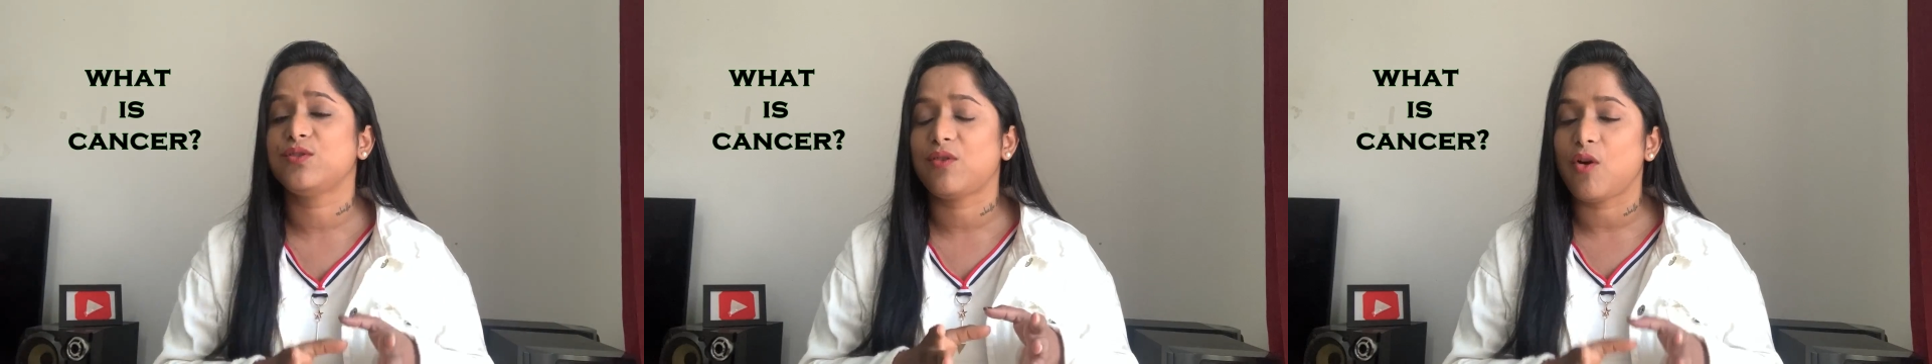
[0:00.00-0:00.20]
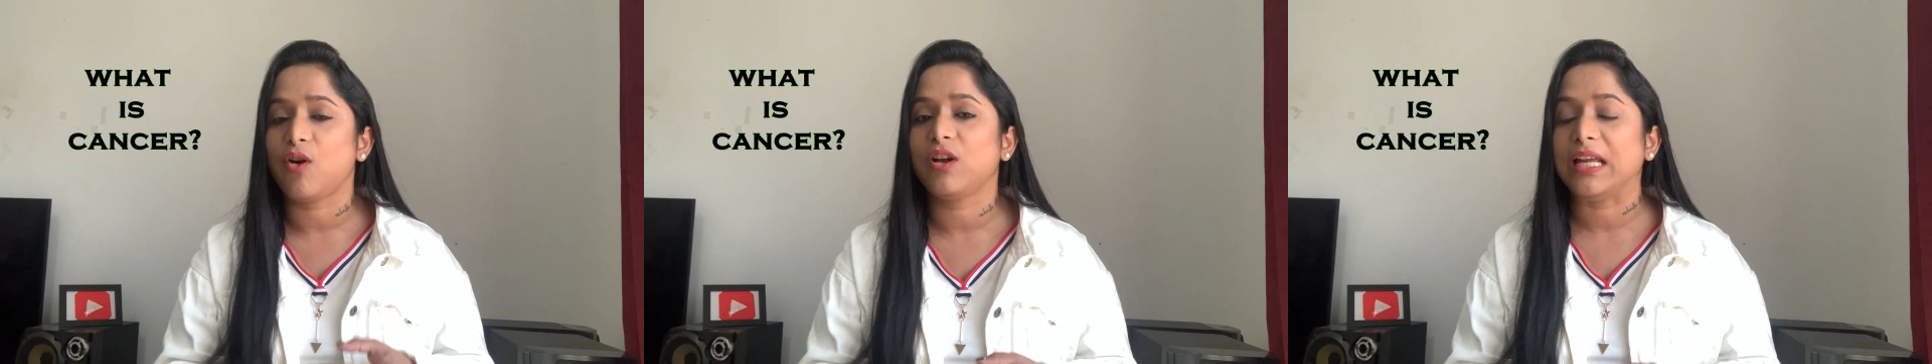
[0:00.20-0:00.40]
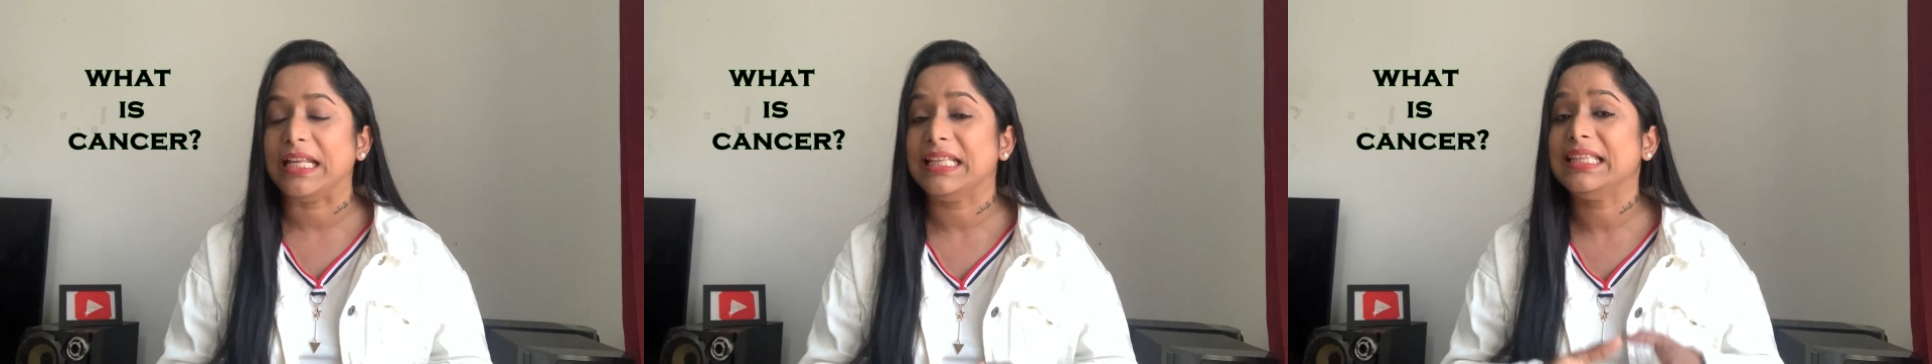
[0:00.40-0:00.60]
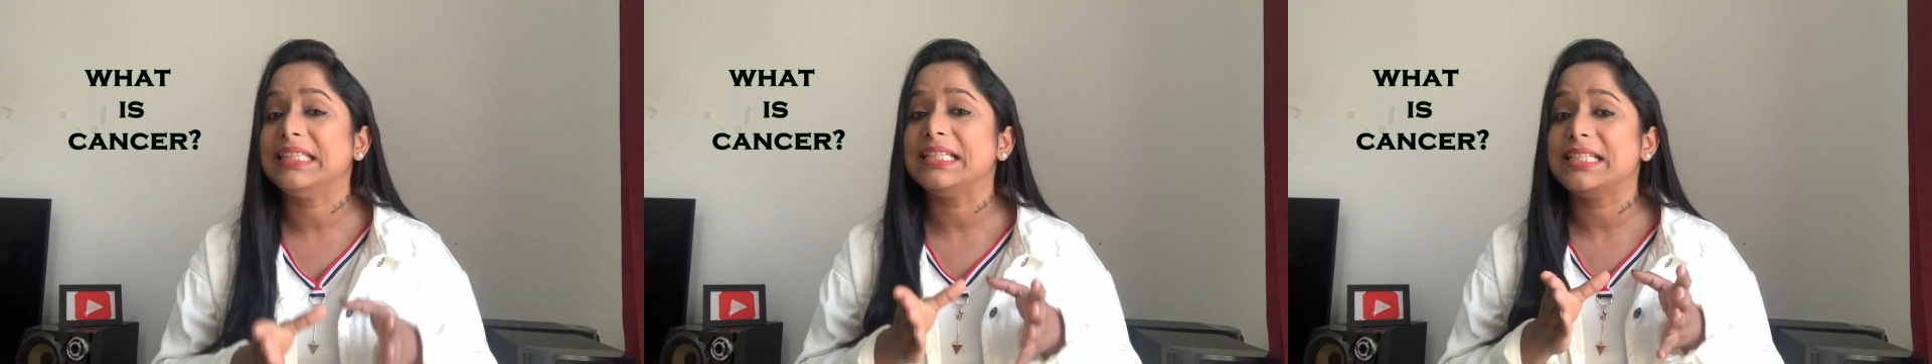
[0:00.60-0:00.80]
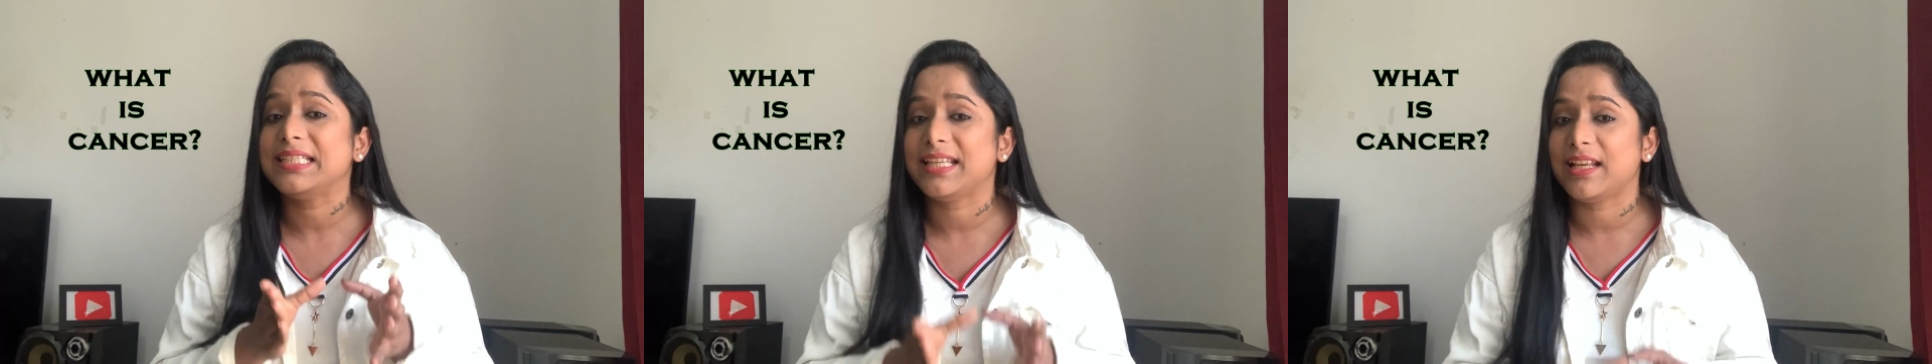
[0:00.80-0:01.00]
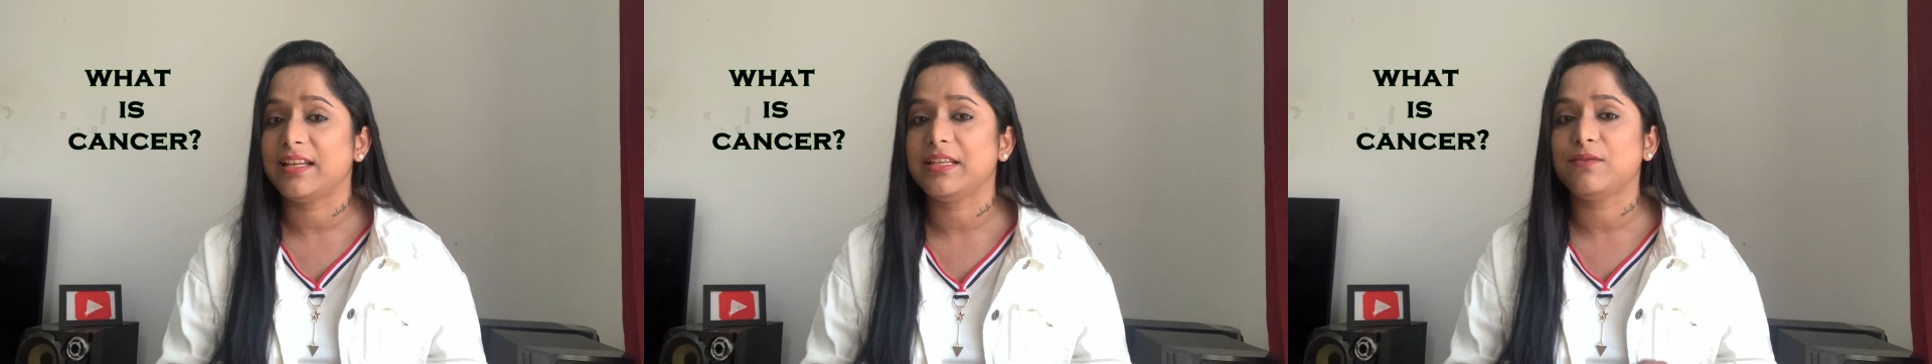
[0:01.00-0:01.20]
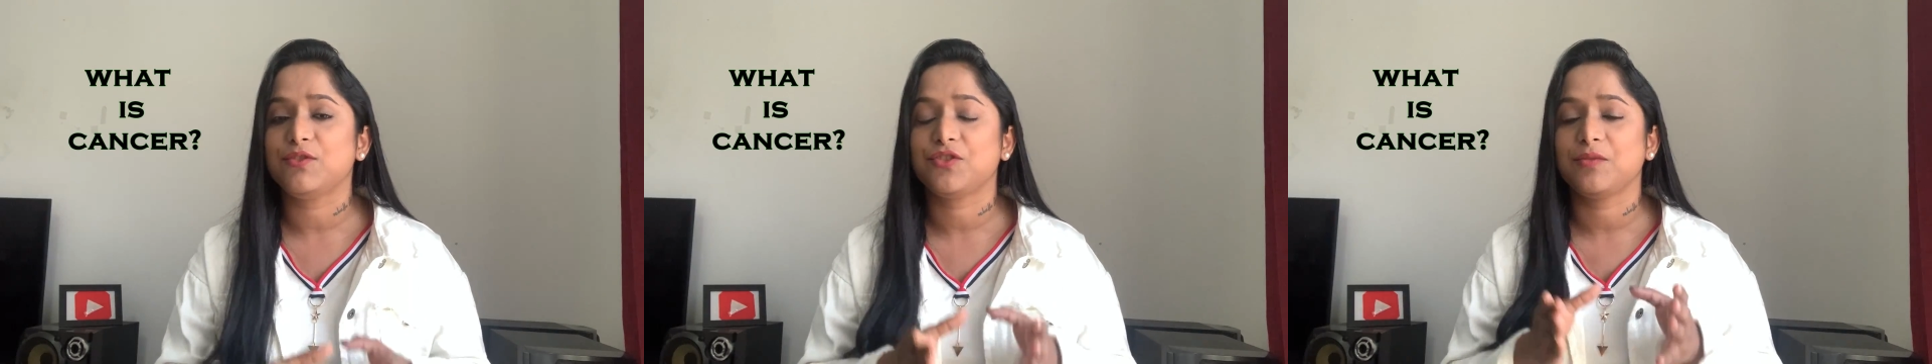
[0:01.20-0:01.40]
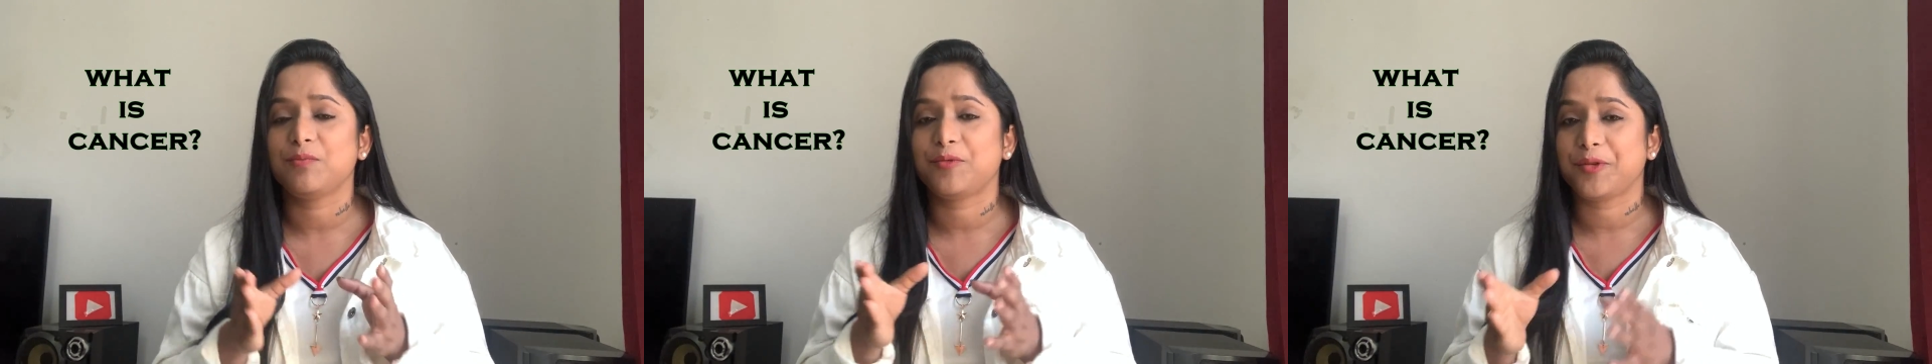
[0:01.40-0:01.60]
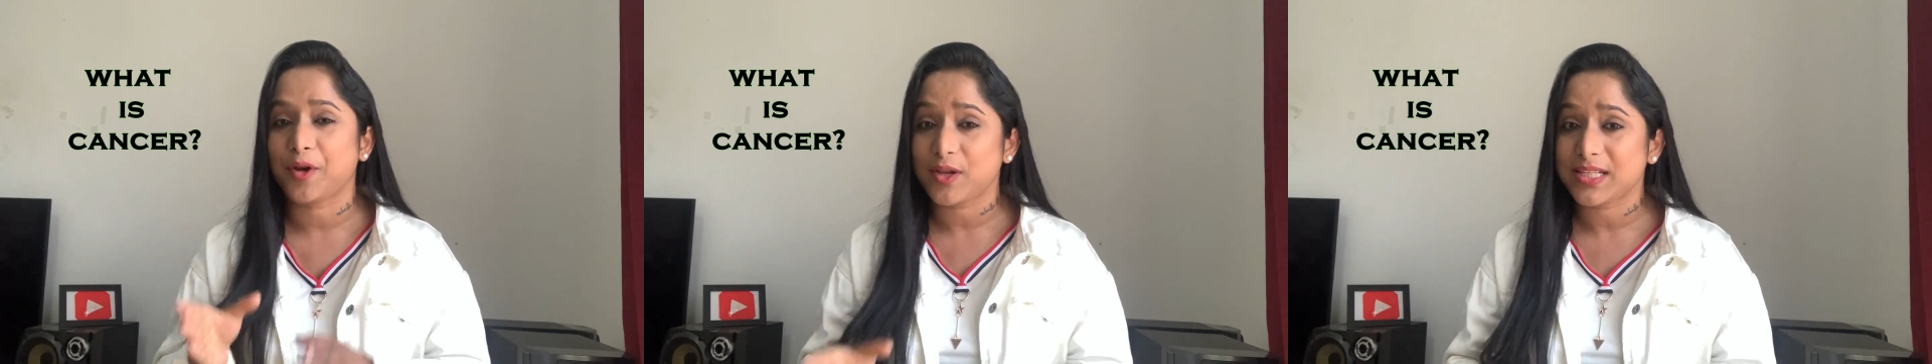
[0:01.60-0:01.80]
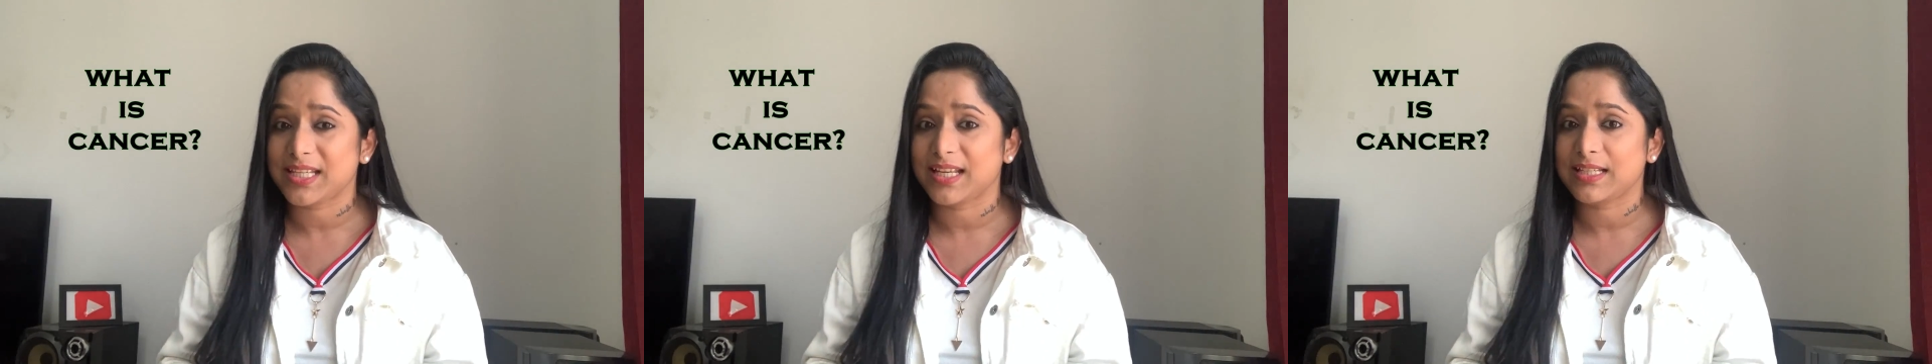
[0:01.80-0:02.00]
wrong in the cell division
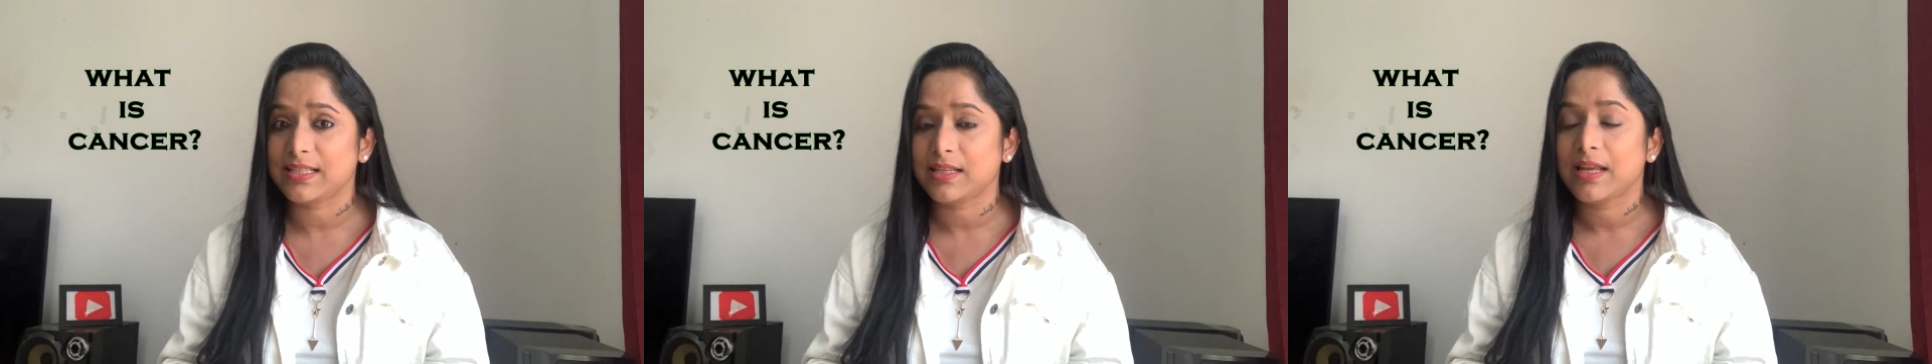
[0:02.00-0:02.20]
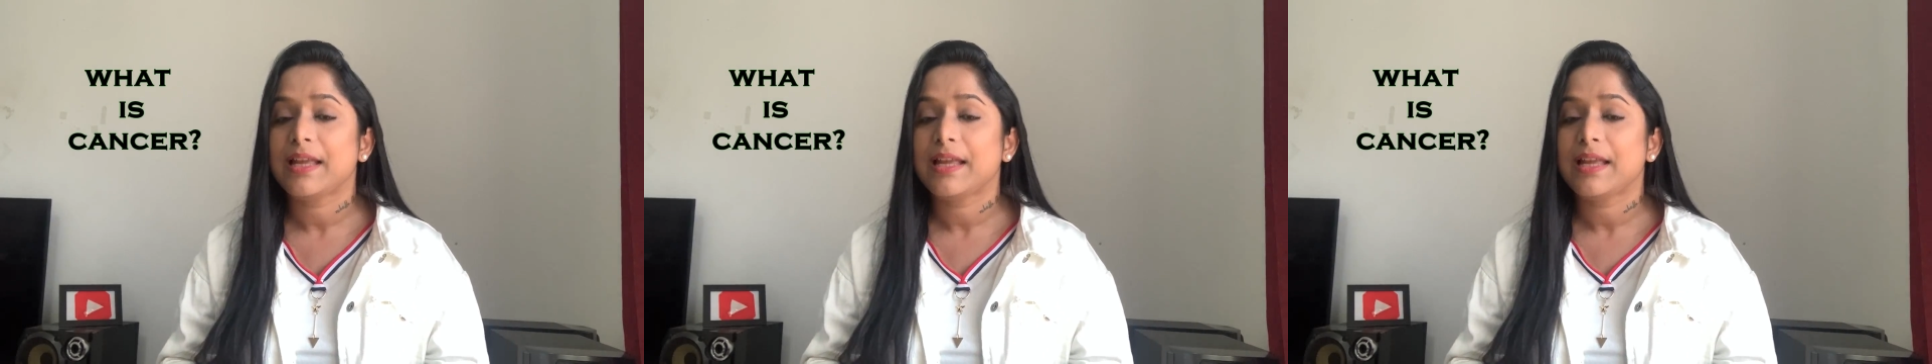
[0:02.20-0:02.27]
process,